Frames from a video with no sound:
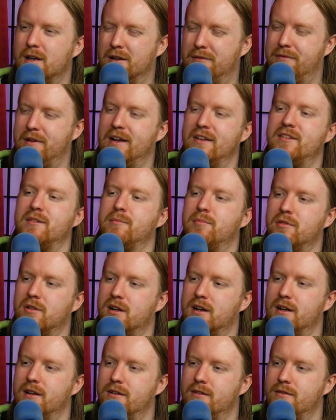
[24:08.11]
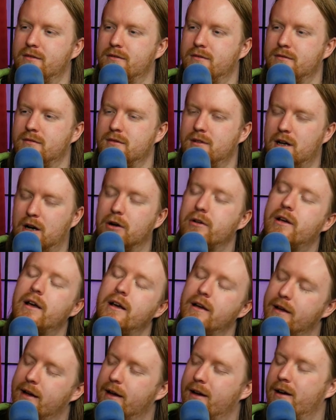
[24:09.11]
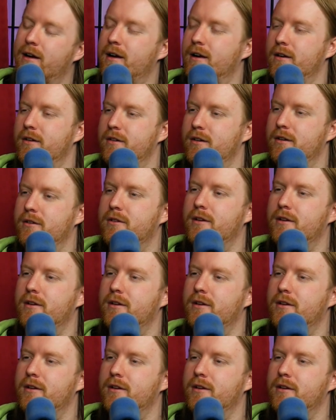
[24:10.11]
advance a plot. Yeah. Okay. Yeah. I,